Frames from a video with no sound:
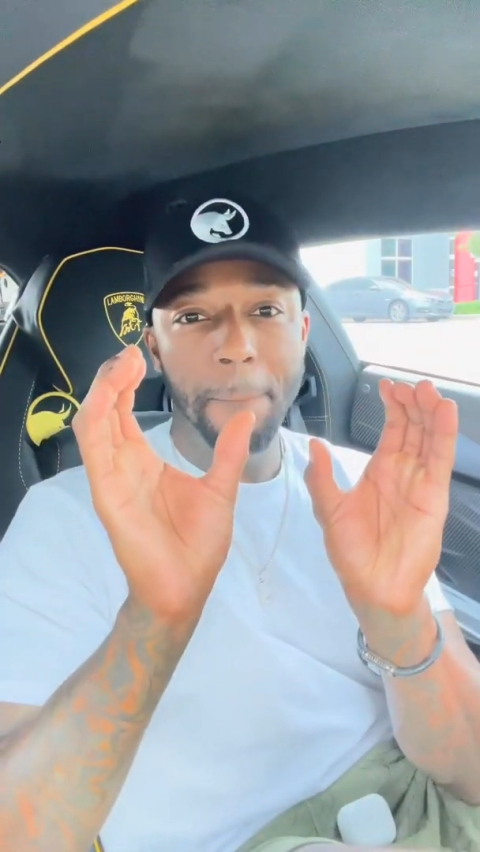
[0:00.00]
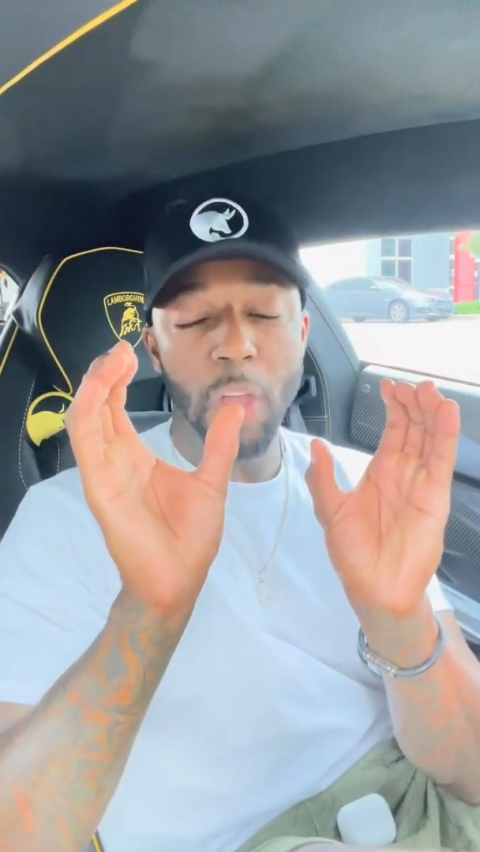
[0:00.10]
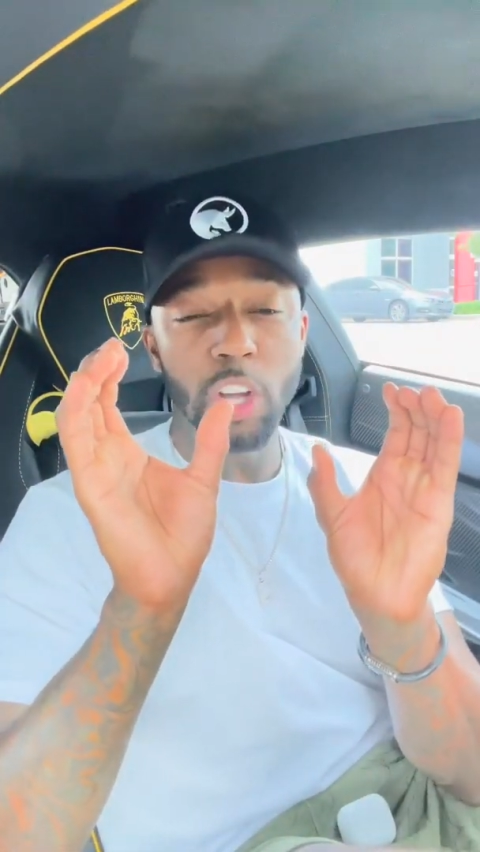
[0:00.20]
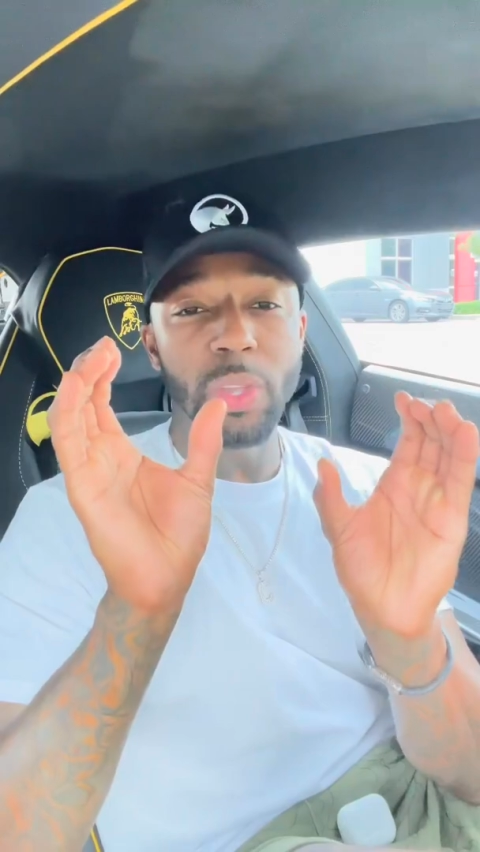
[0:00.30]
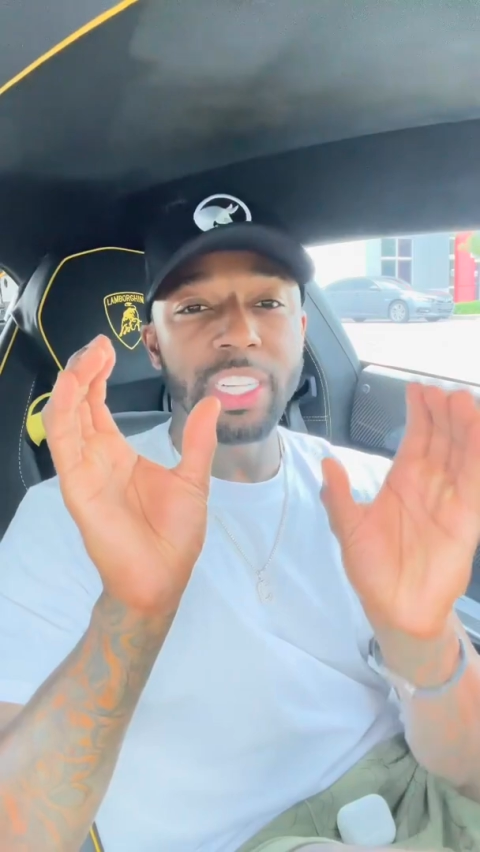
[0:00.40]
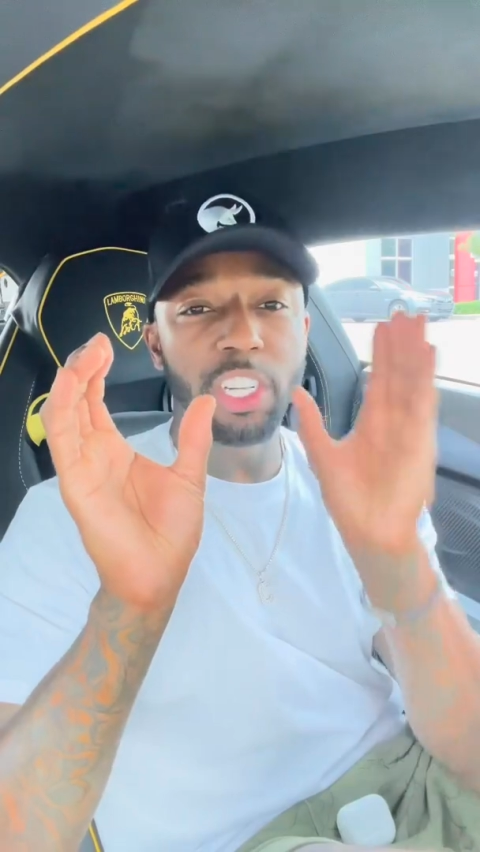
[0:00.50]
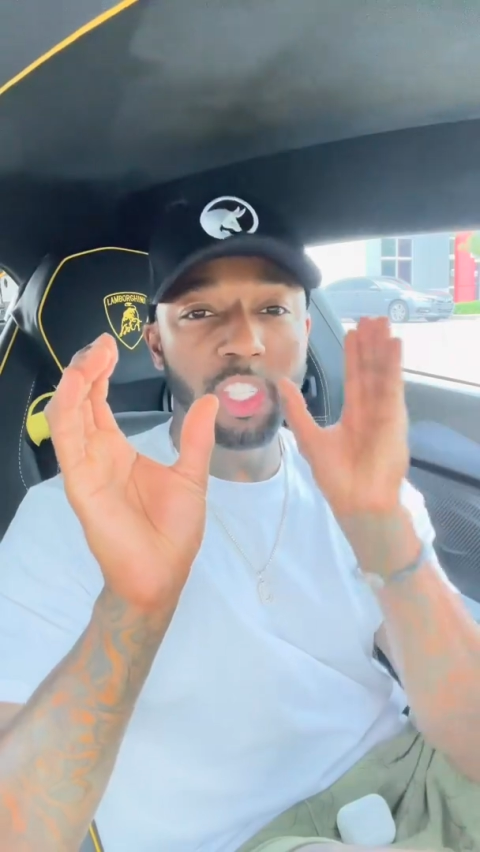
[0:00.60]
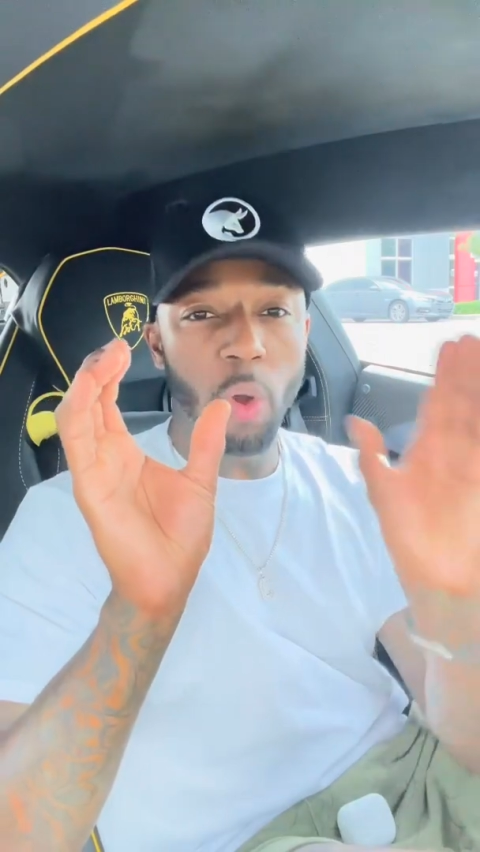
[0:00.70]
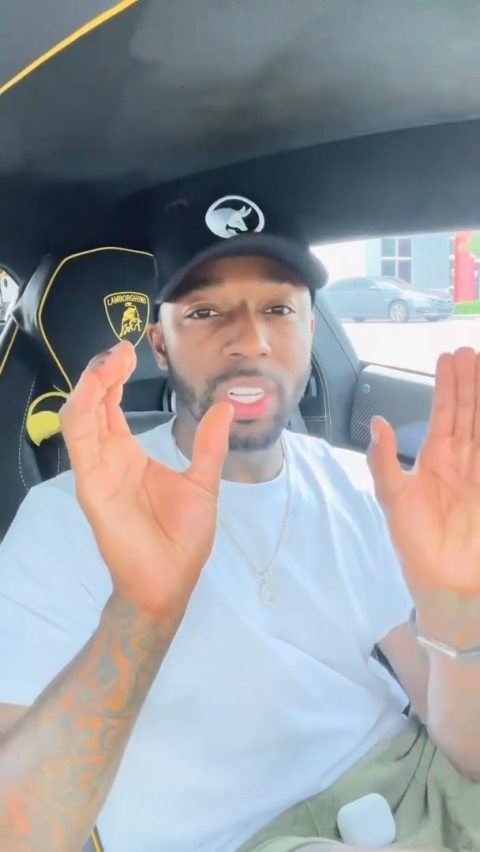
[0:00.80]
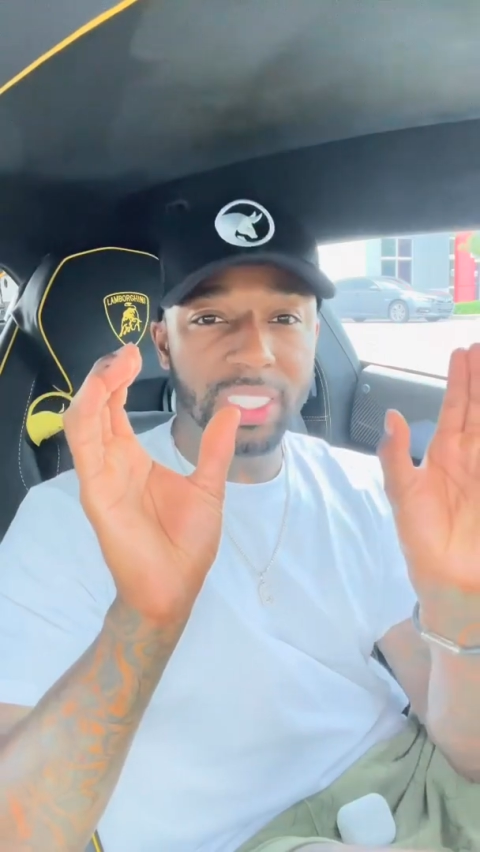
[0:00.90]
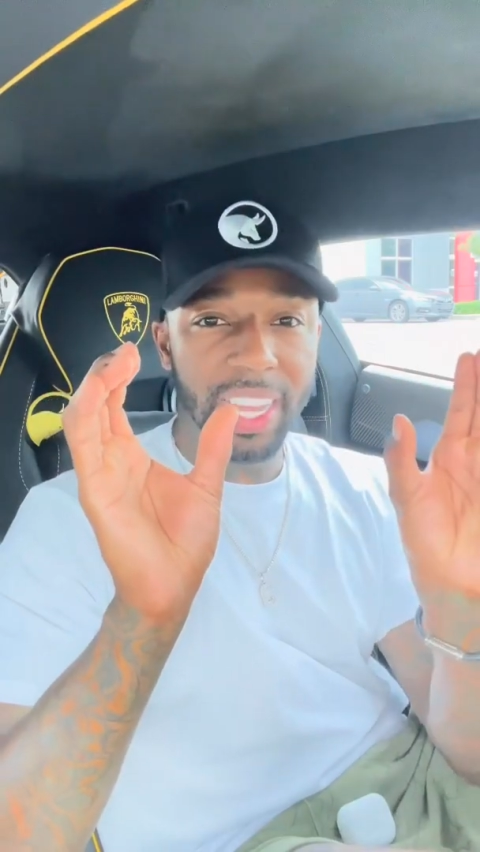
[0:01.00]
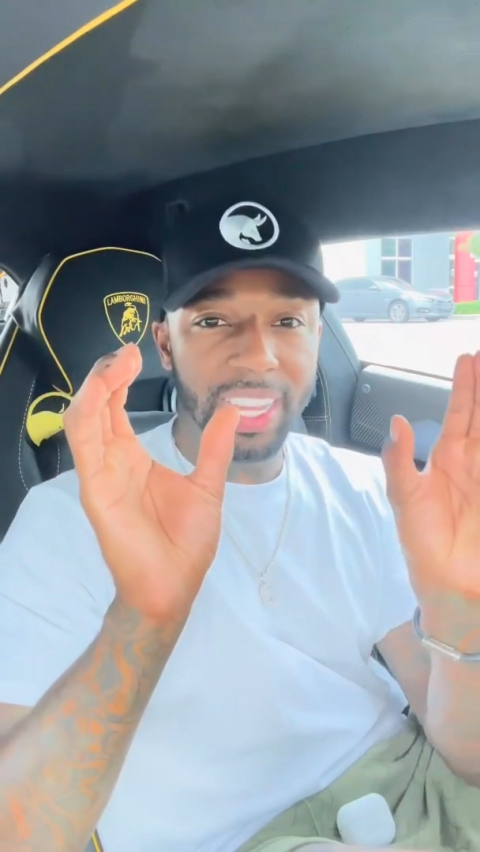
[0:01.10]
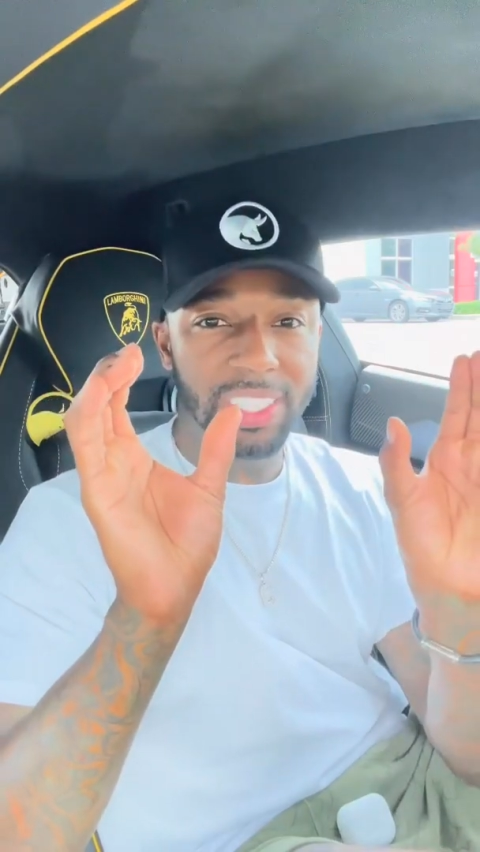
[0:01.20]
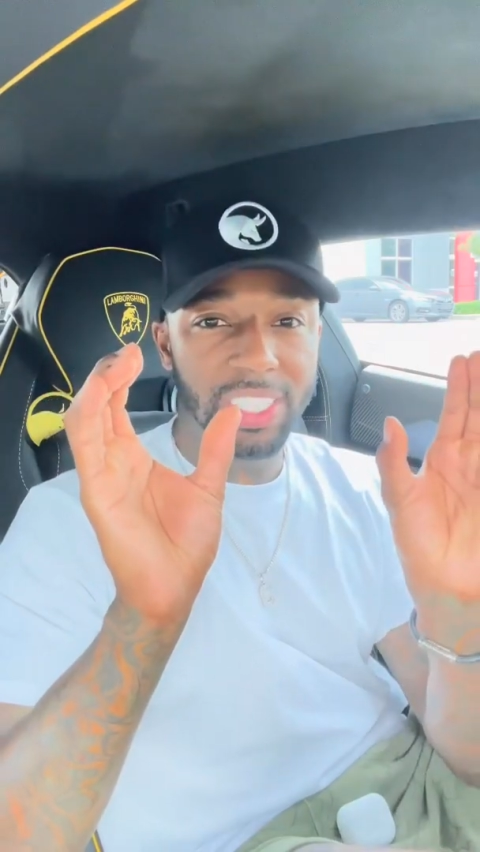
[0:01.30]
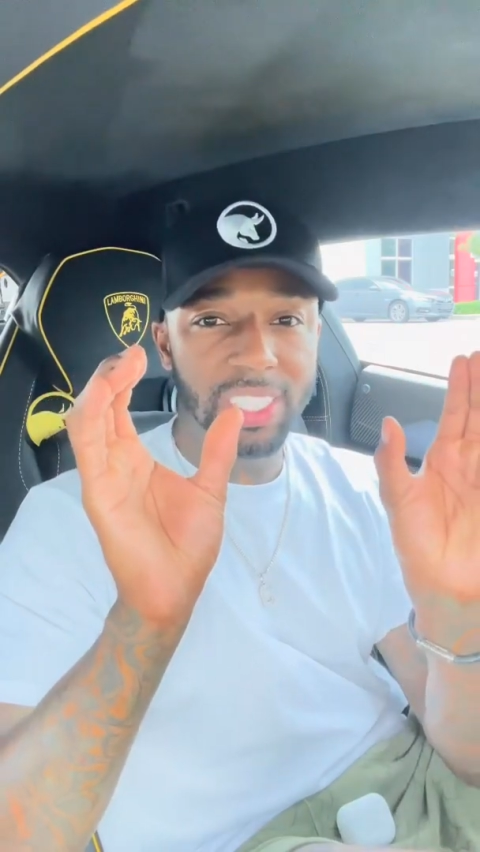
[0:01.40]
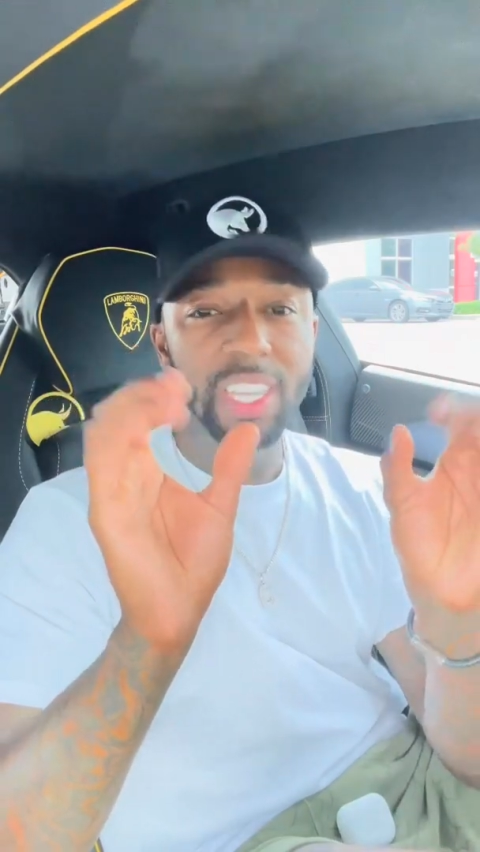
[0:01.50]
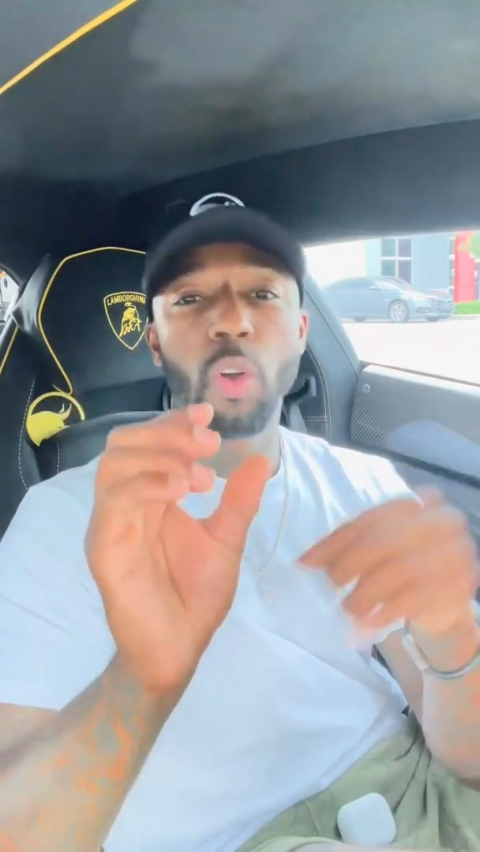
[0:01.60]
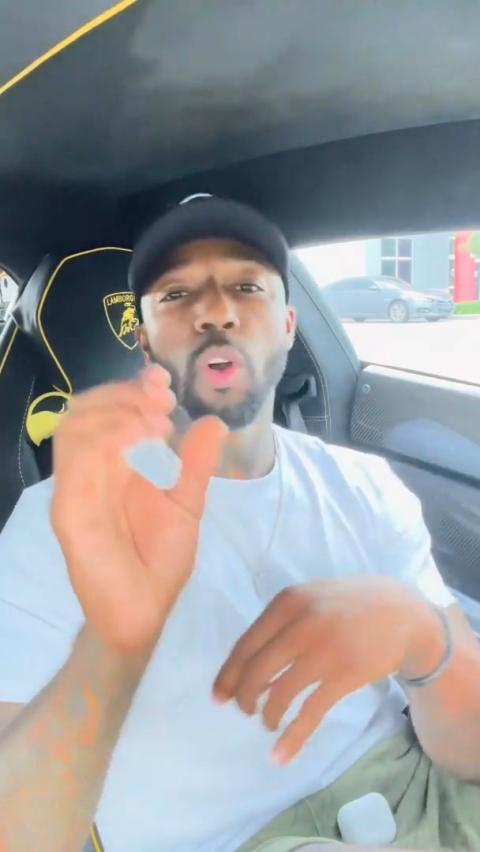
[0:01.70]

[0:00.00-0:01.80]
Are you in your growing stage,